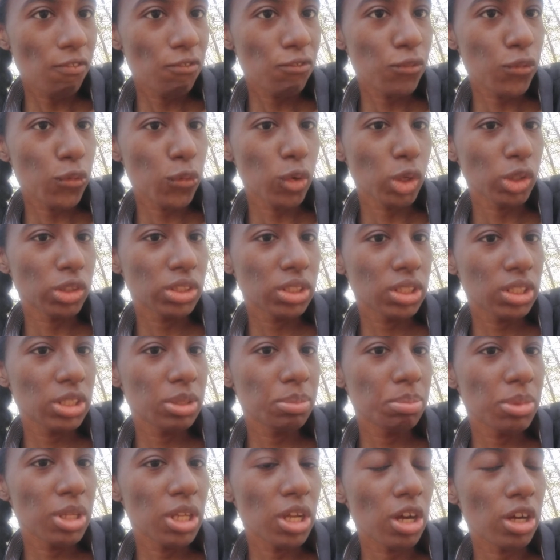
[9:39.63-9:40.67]
for
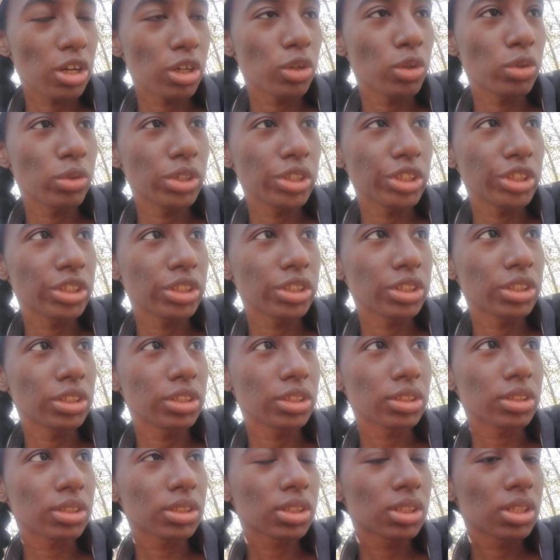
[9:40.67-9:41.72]
sending me her
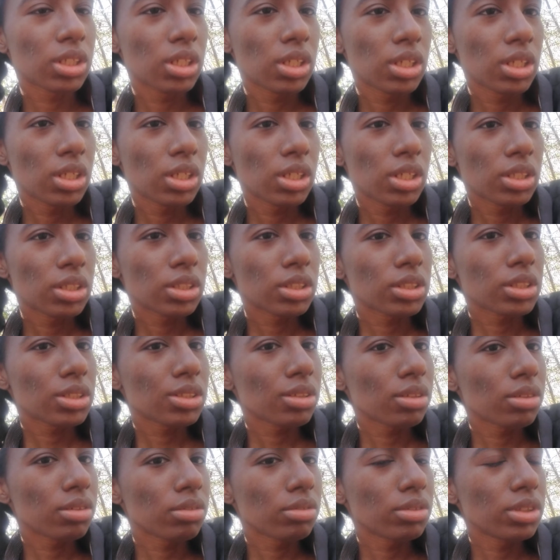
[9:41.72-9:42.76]
questions.
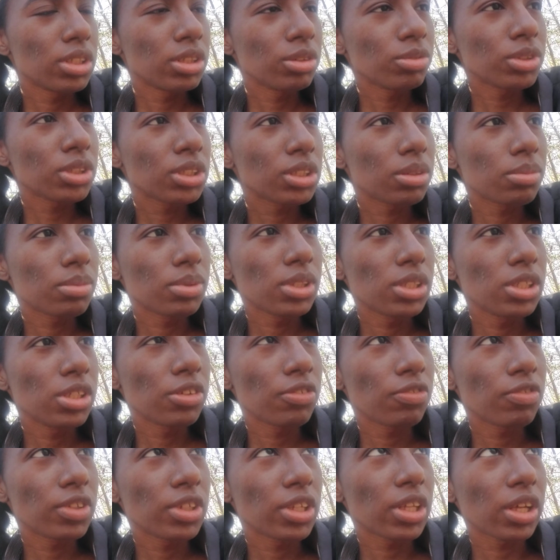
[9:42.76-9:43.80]
So that was something
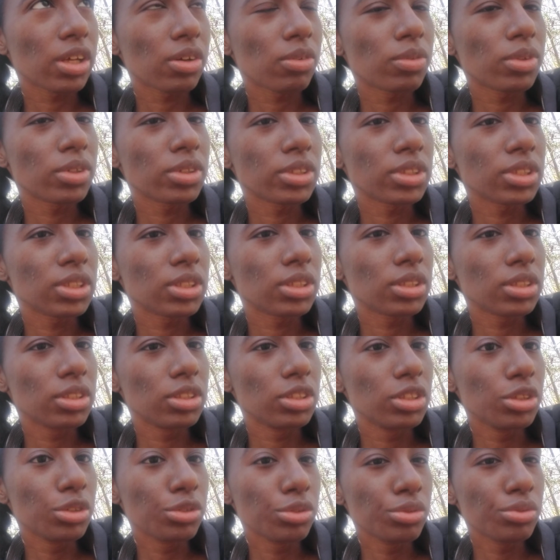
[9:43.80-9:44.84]
different that I wanted to
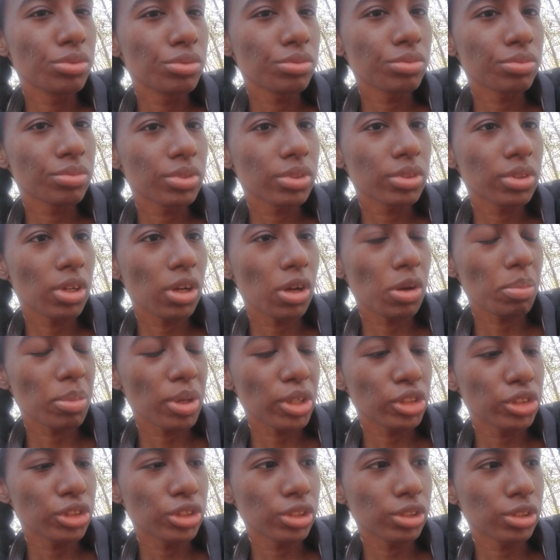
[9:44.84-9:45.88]
do on my
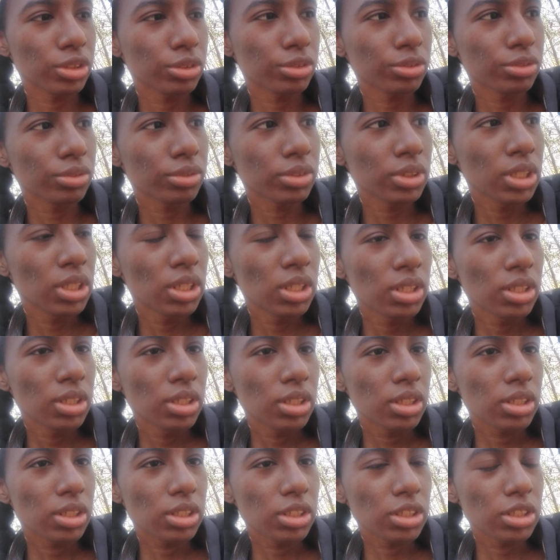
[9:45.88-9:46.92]
channel.
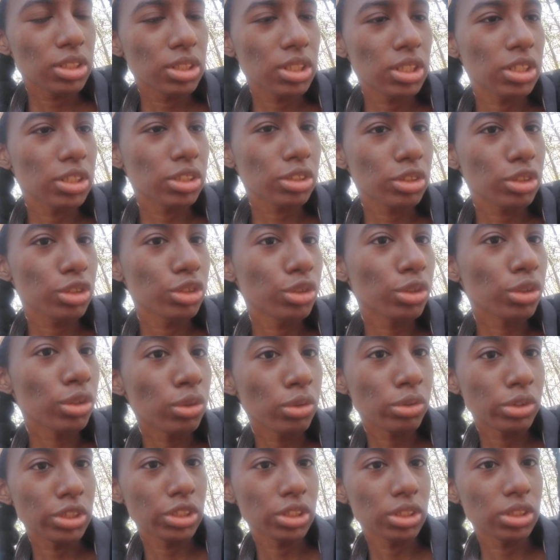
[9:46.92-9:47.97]
Just to answer your
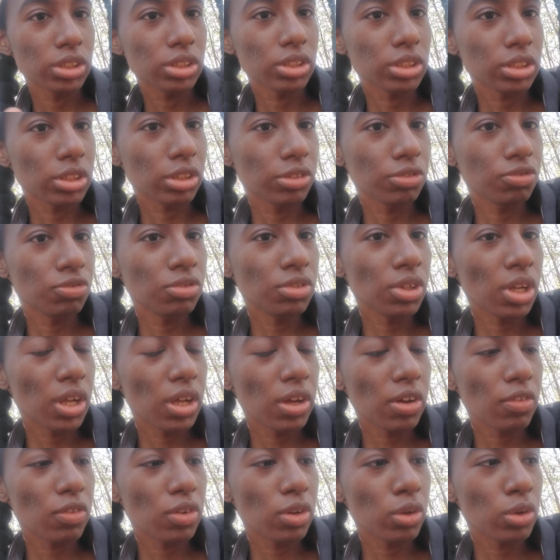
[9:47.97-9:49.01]
question. So if you
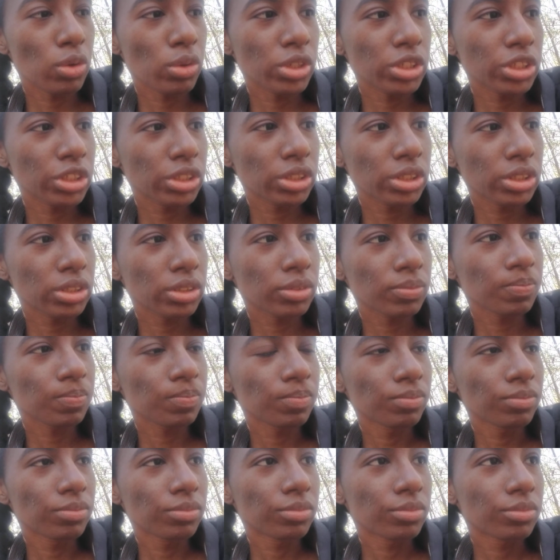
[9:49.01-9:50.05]
have a question,
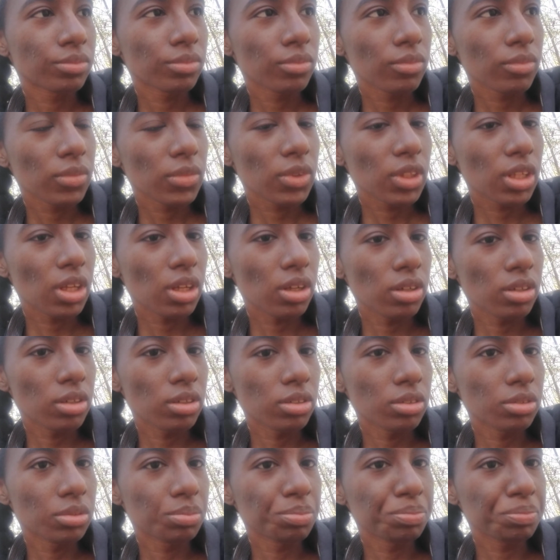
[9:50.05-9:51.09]

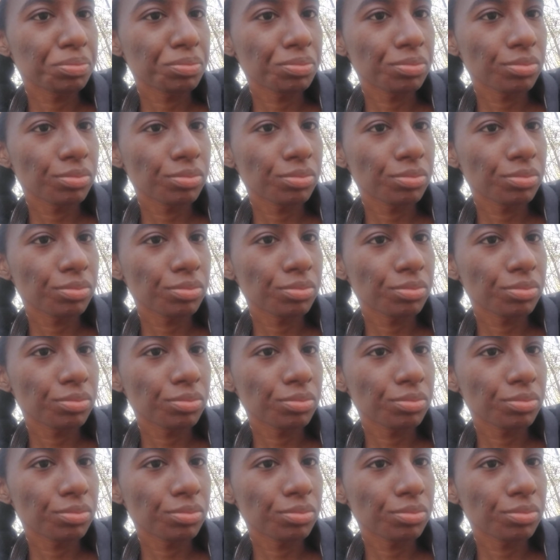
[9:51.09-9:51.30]
um